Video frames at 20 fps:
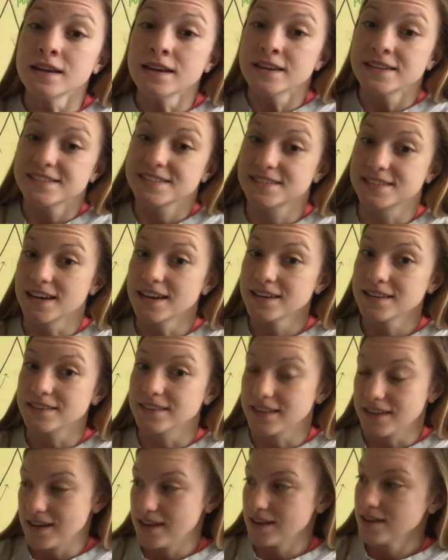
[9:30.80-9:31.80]

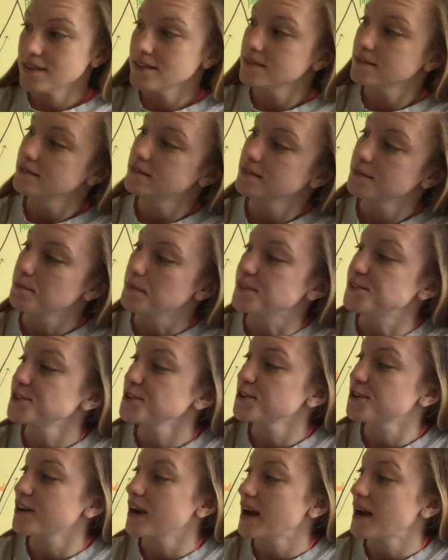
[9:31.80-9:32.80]
Suddenly,
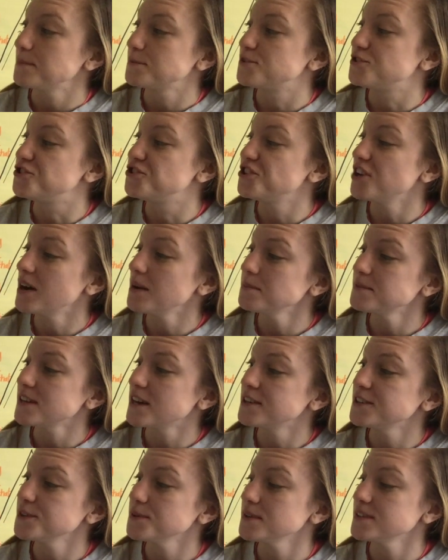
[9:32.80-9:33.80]
Mr. Krabs jumped
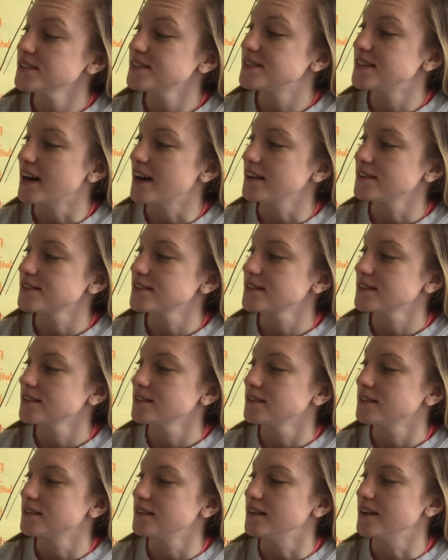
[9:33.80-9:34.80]
onto his desk.
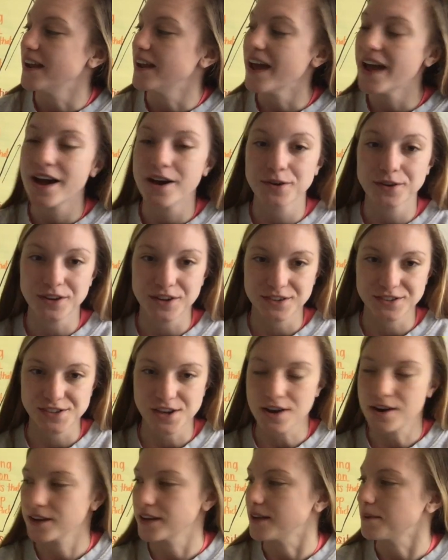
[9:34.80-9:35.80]
"Now you're
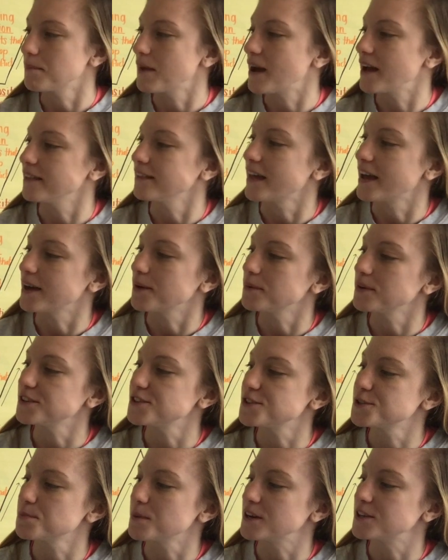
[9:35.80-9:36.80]
talking my language,
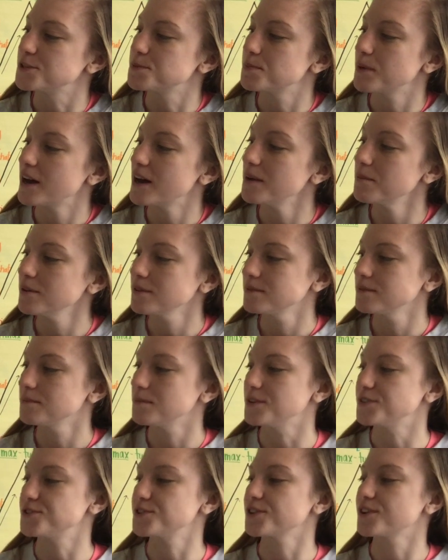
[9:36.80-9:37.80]
SpongeBob,"
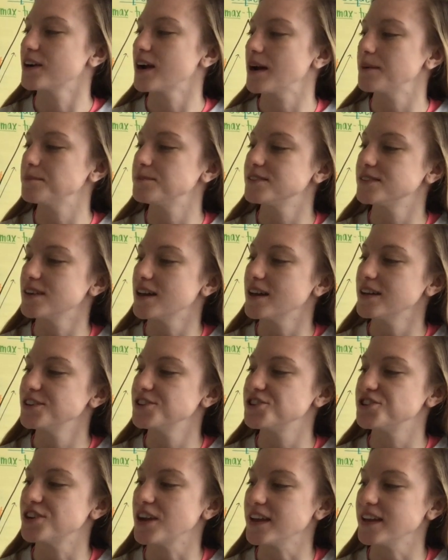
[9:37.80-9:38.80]
Mr. Krabs said,
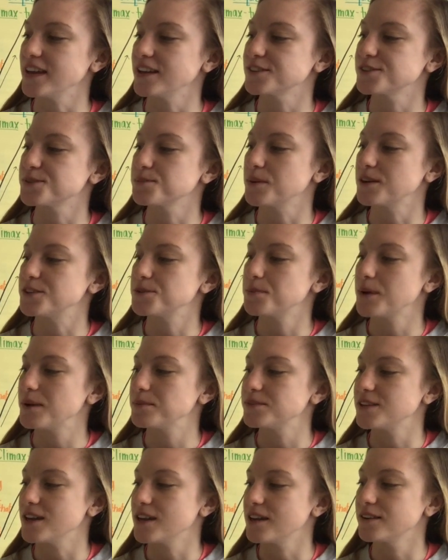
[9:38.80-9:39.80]
shaking
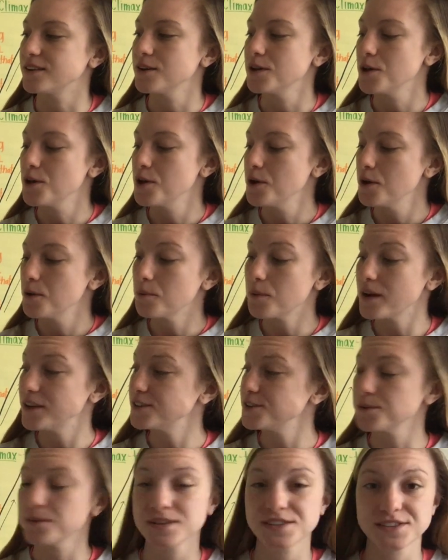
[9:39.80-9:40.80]
SpongeBob's hand. "When
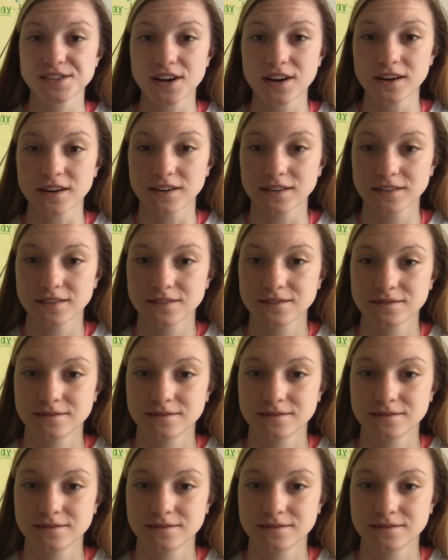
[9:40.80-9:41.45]
do we start?"